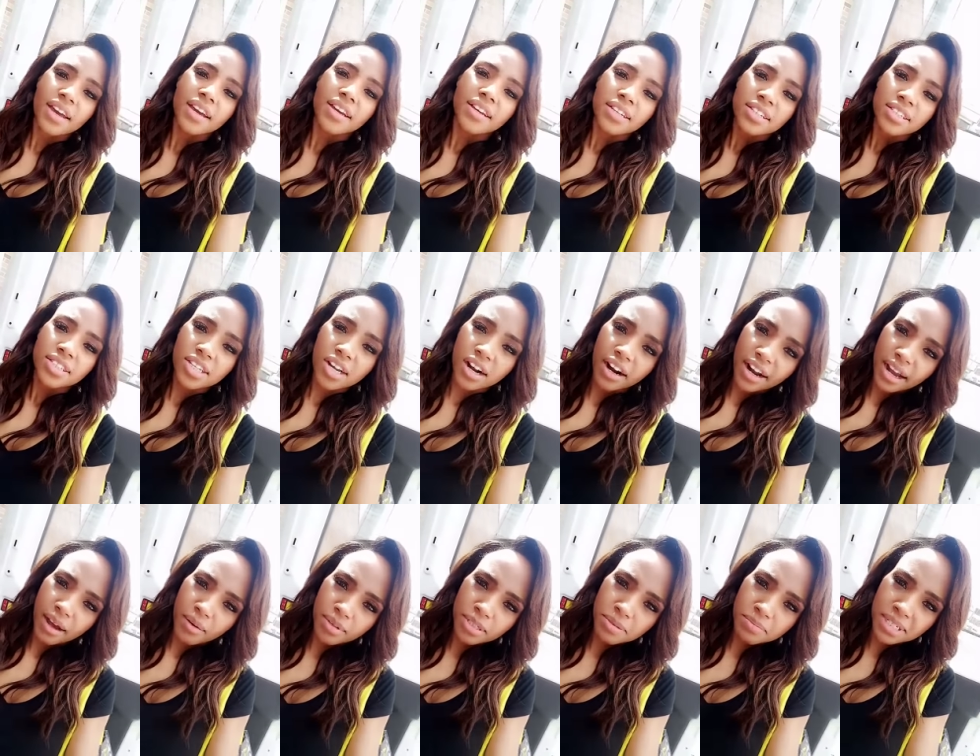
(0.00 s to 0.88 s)

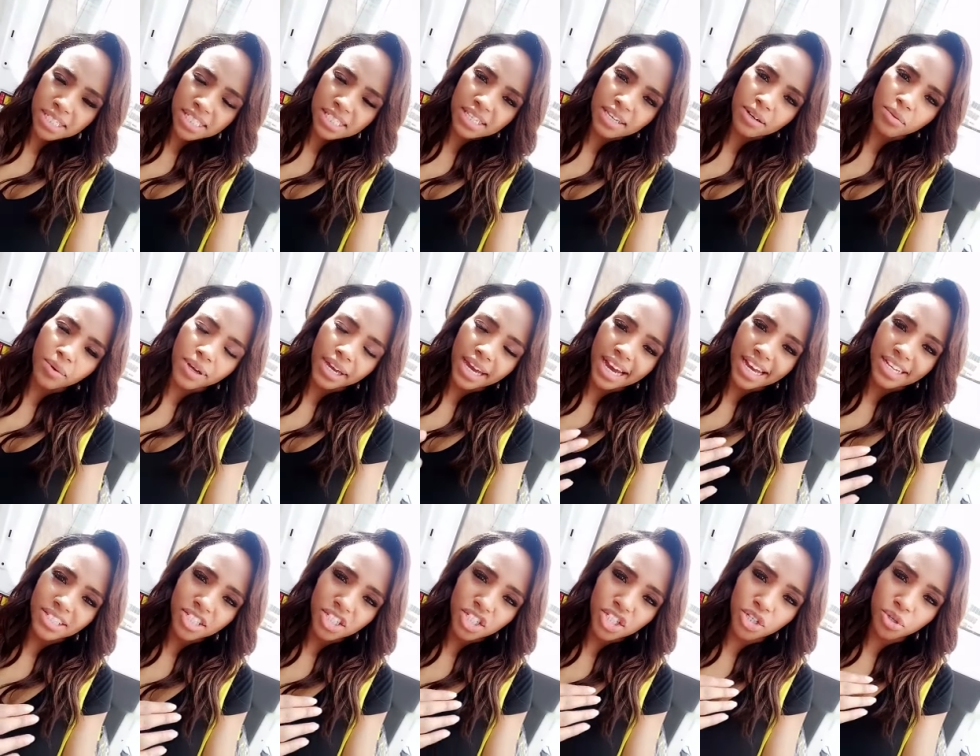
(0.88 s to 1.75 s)
Sorry, I was missing. We
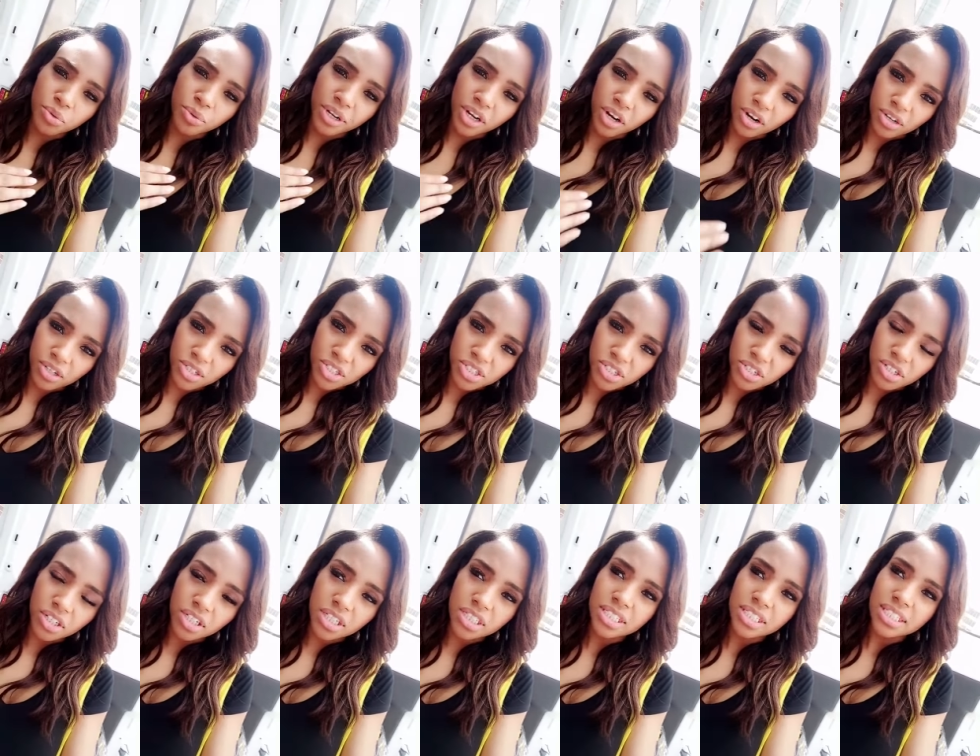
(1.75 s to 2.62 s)
had to do
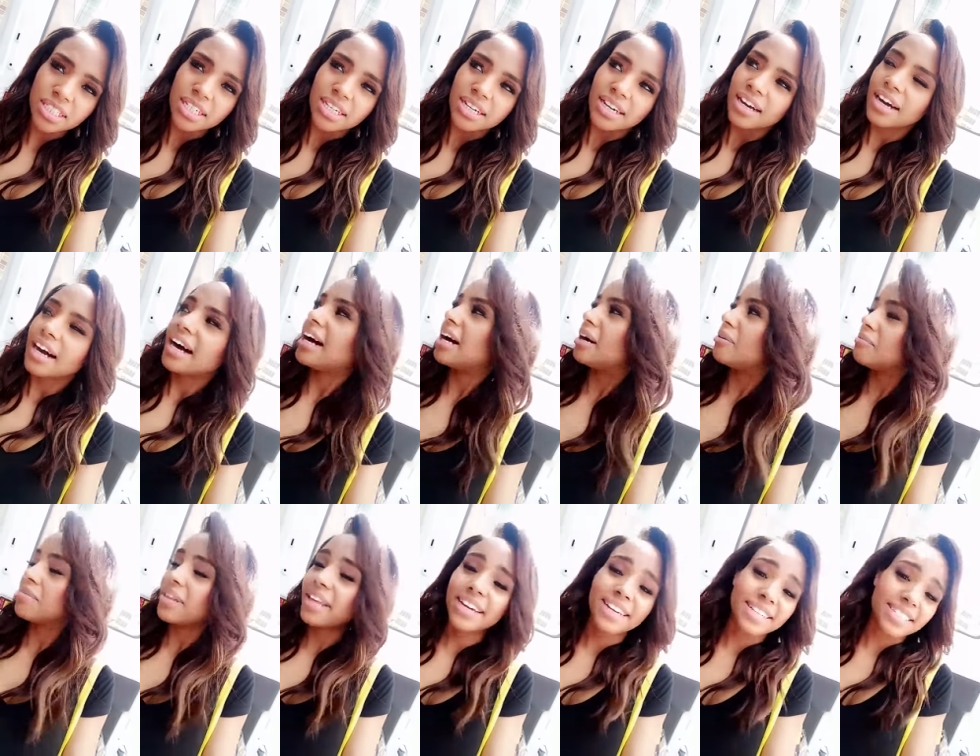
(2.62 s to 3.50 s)
rehearsal.
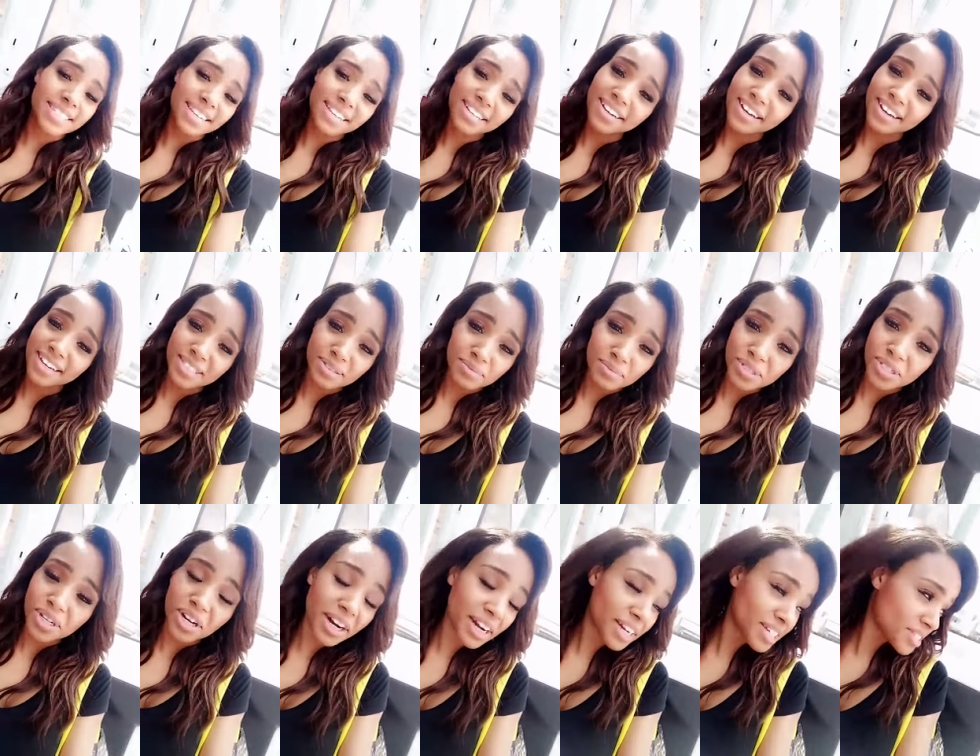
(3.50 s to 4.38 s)
Um, like I said, guys, I'm
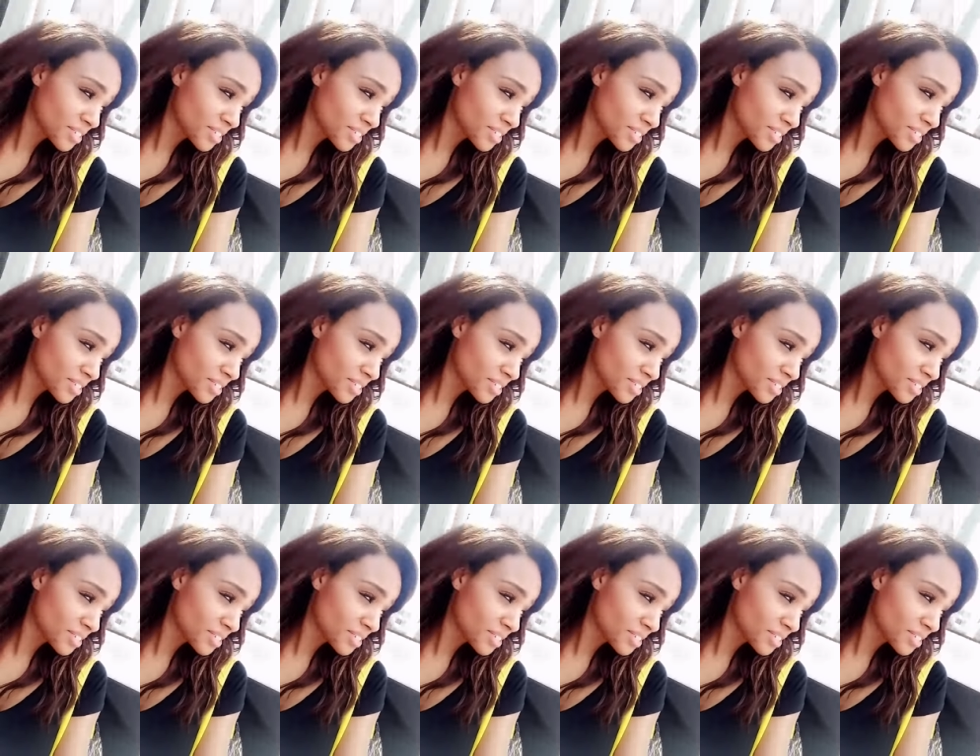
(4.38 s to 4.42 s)
sorry.